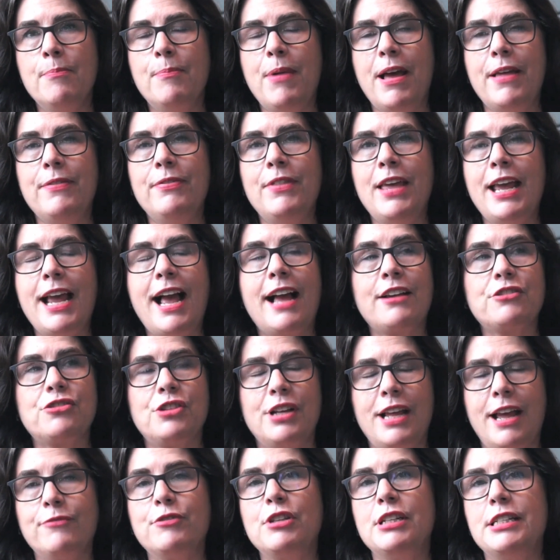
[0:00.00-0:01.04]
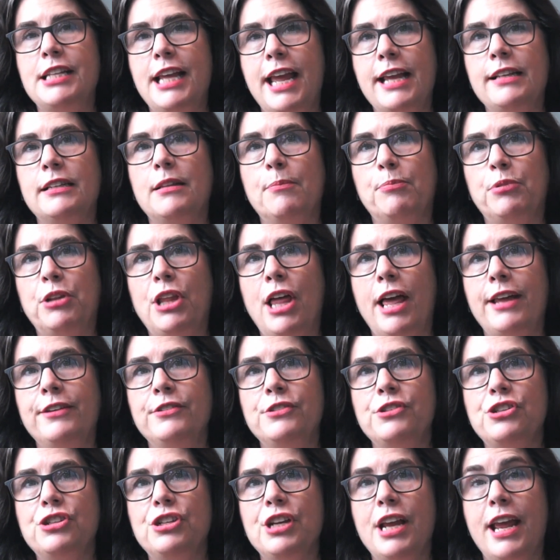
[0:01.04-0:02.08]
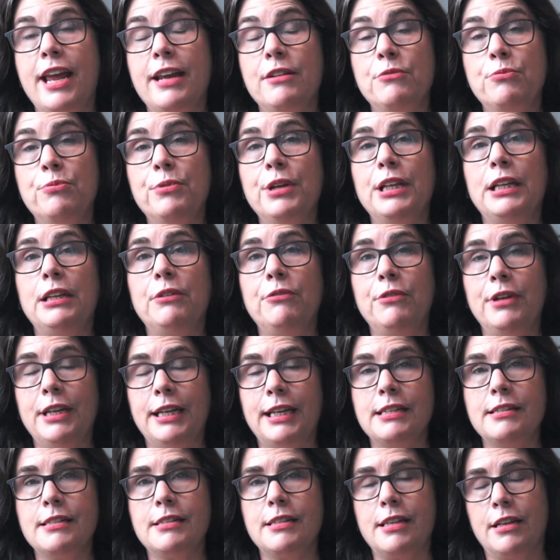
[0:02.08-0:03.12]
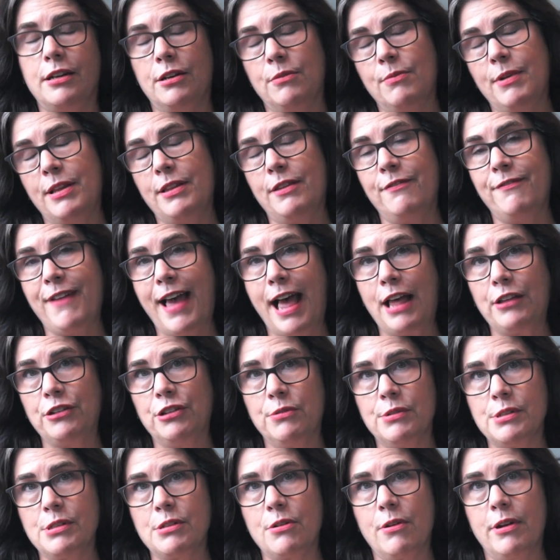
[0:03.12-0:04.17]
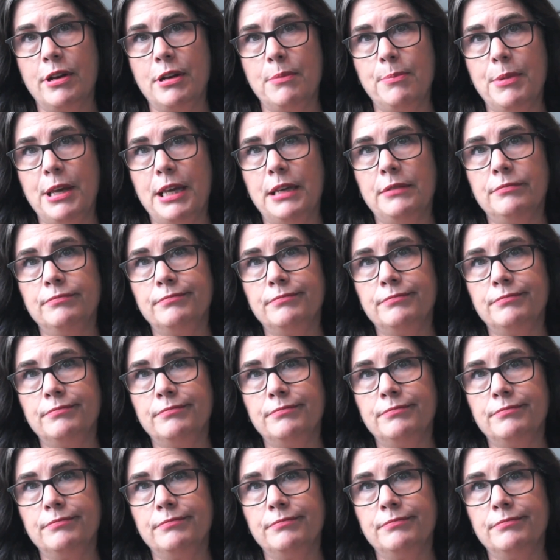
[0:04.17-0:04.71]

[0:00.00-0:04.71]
but they actually have to take the plunge and really reconsider what the value is going to be.